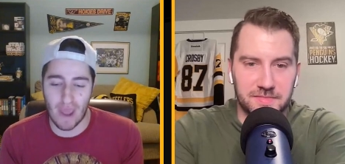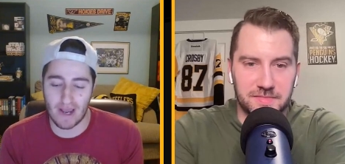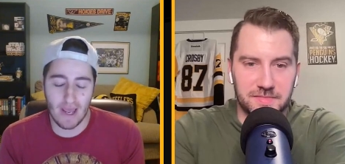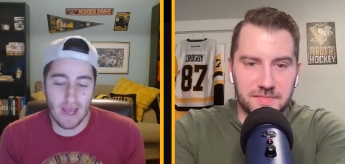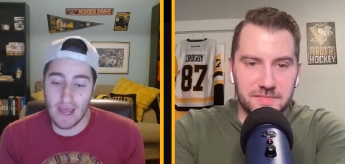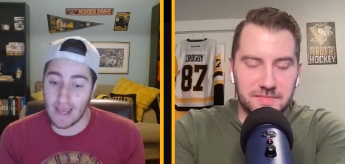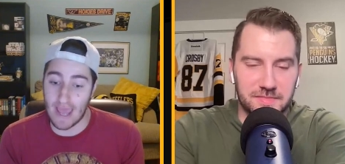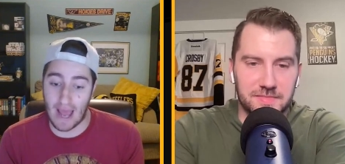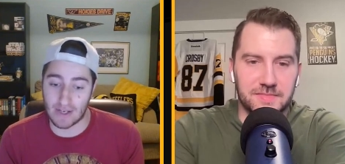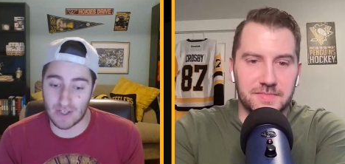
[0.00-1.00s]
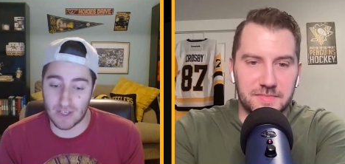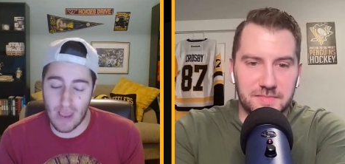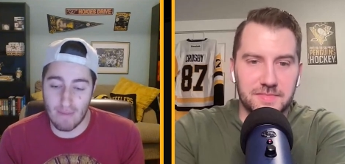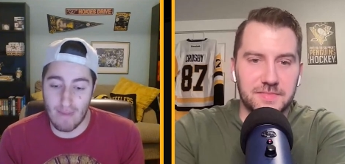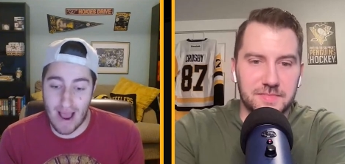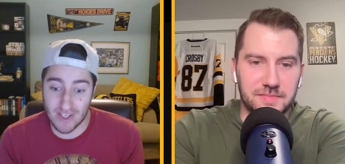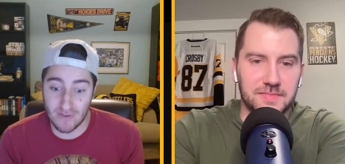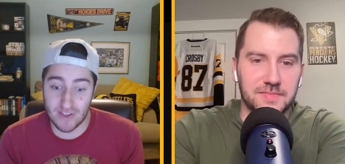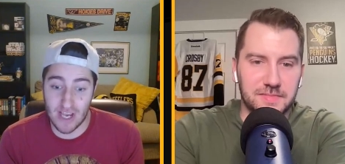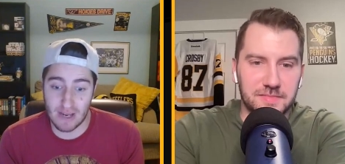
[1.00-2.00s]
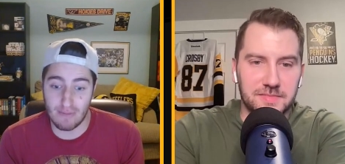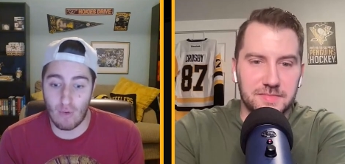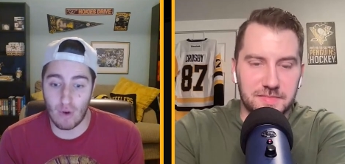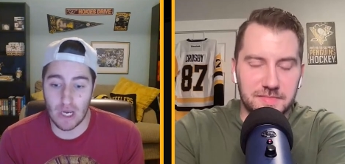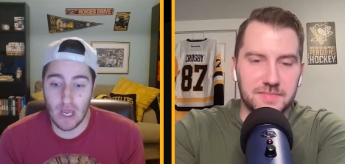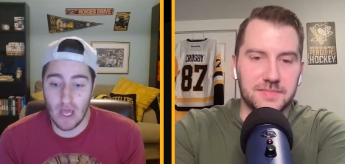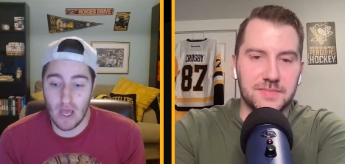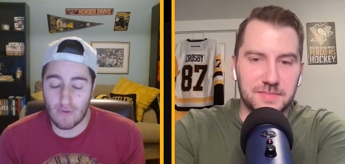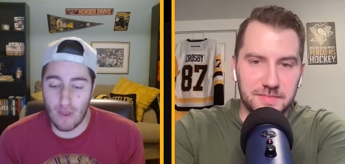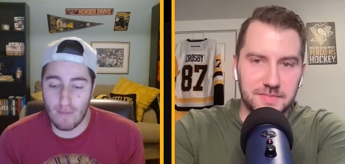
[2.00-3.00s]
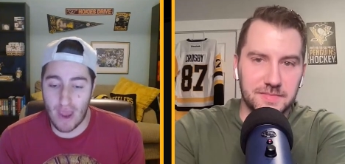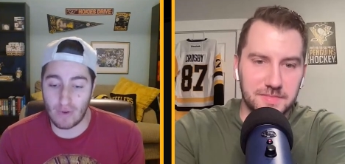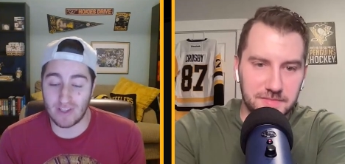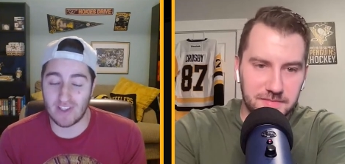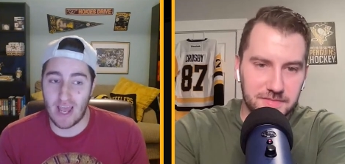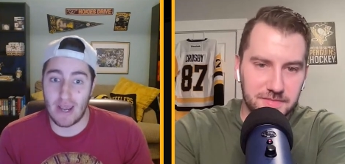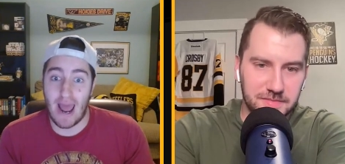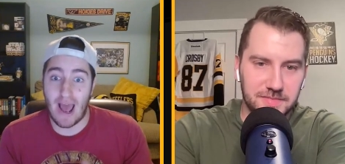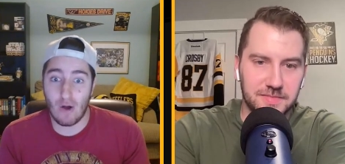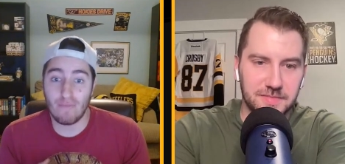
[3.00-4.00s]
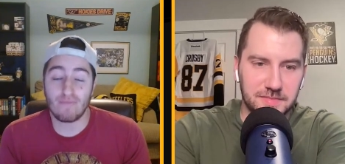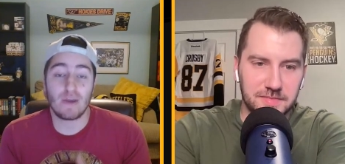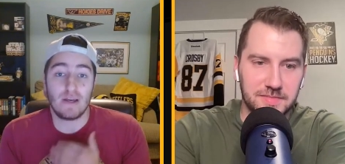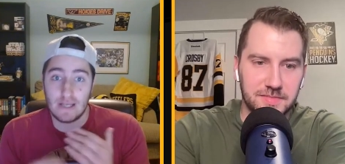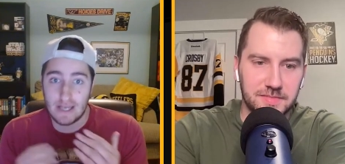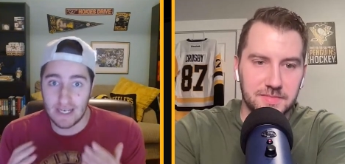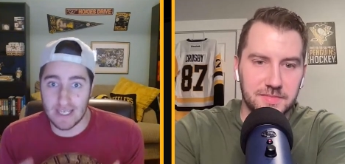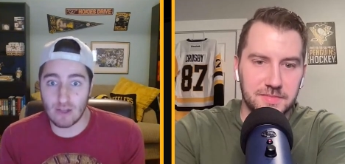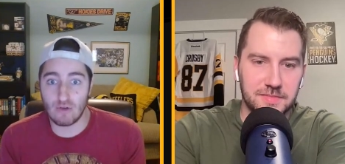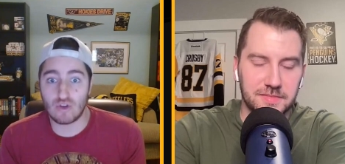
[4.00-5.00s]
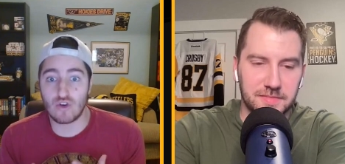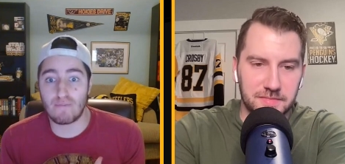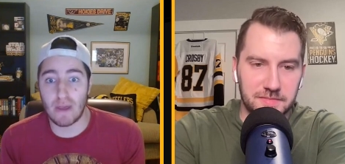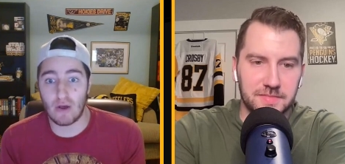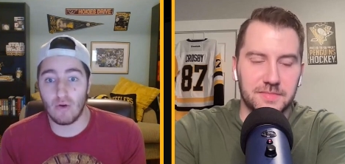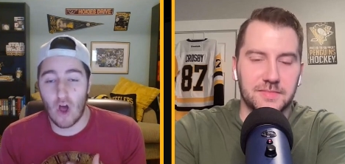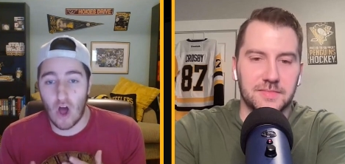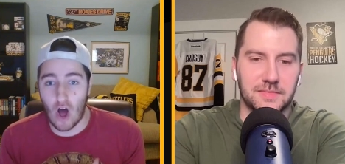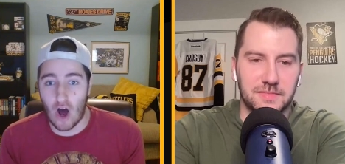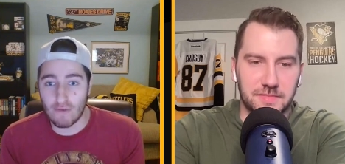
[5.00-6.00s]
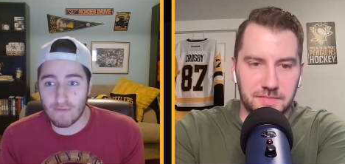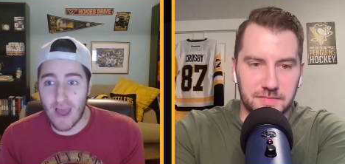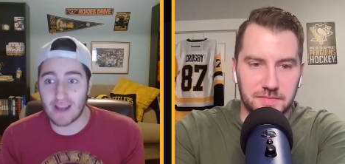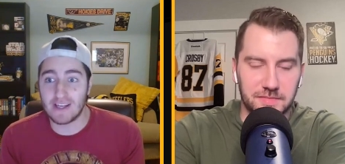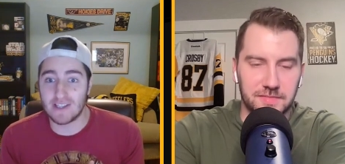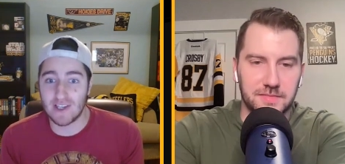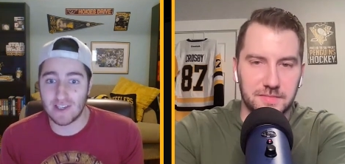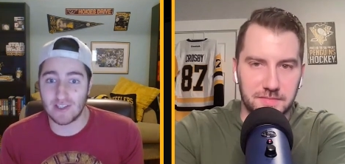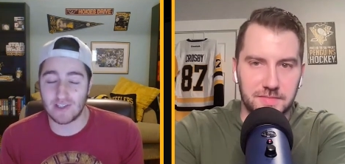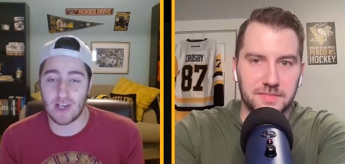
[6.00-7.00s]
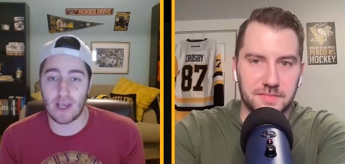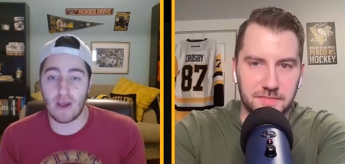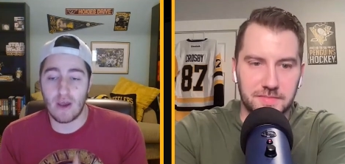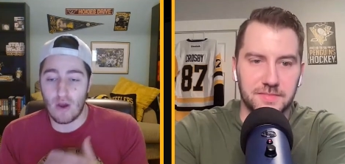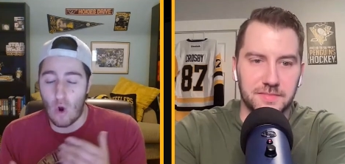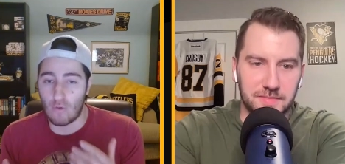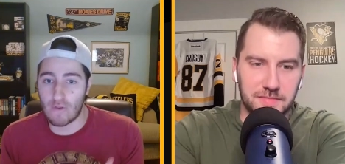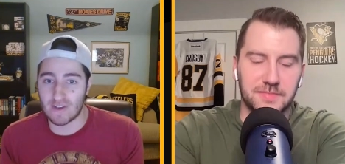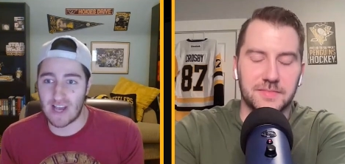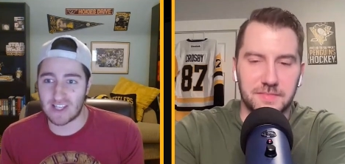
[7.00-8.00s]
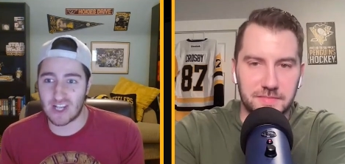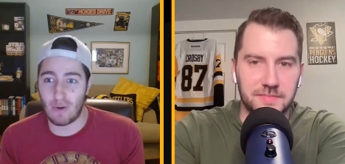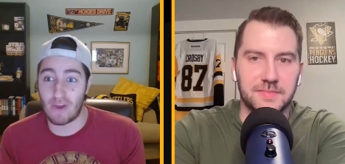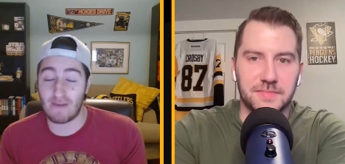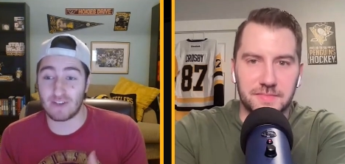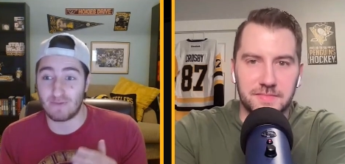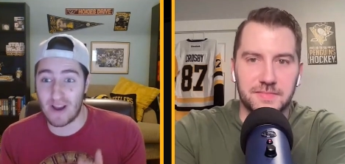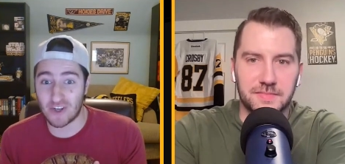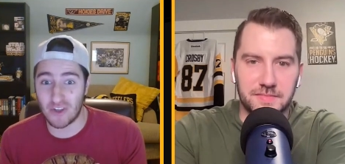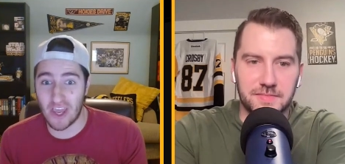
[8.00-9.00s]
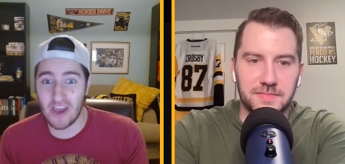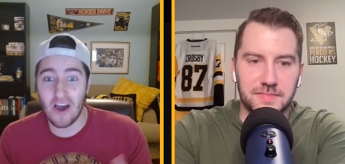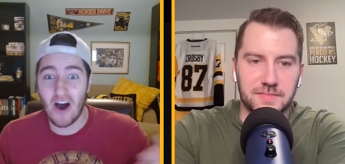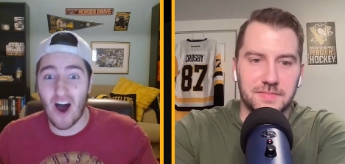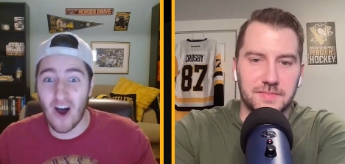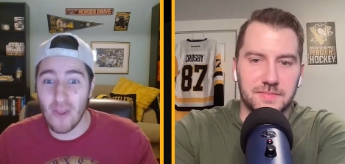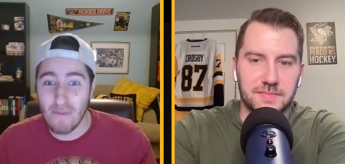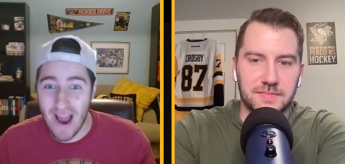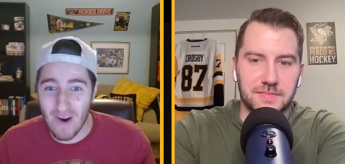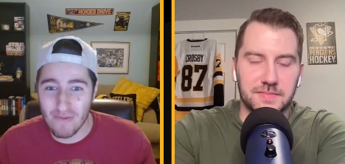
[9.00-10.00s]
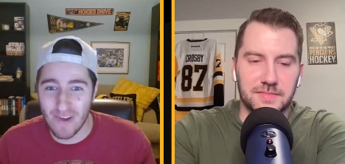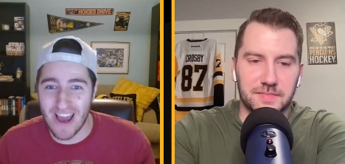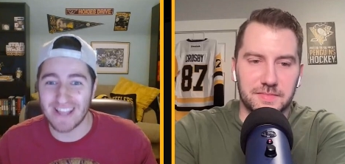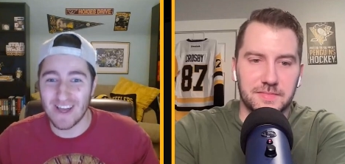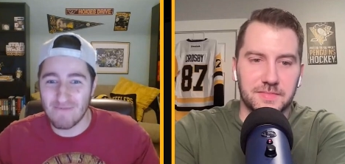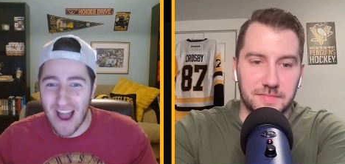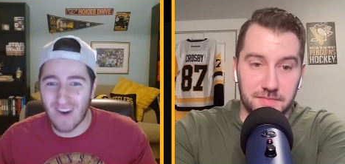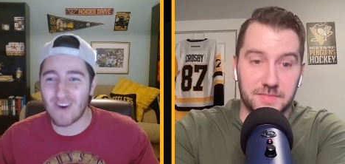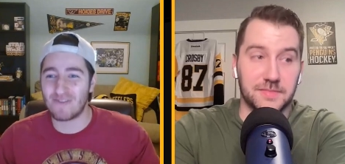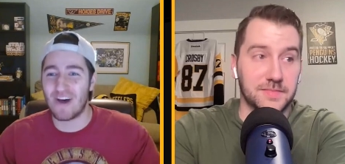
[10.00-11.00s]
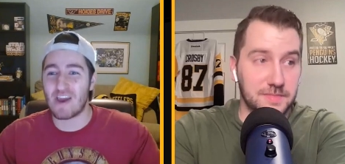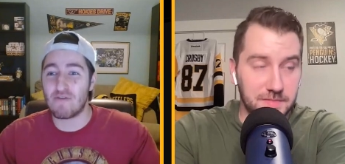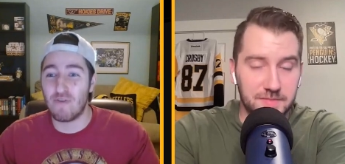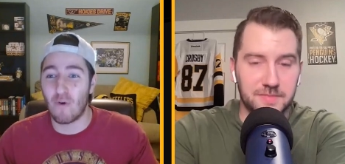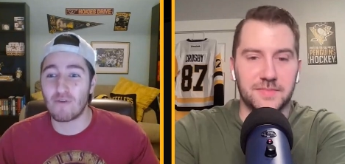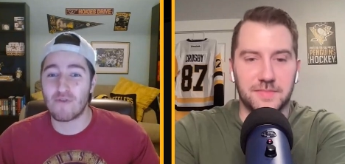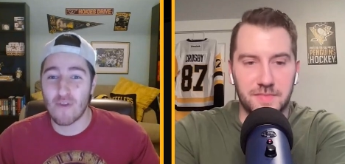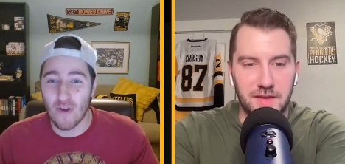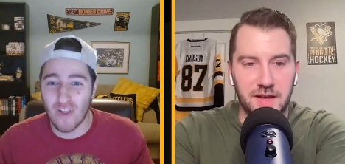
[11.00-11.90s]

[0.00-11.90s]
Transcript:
Speaker 1: man, yeah, just a massive second point for the Penguins. And now continue to build off that consistency over these last couple of games, especially on the power play. The power play, four for their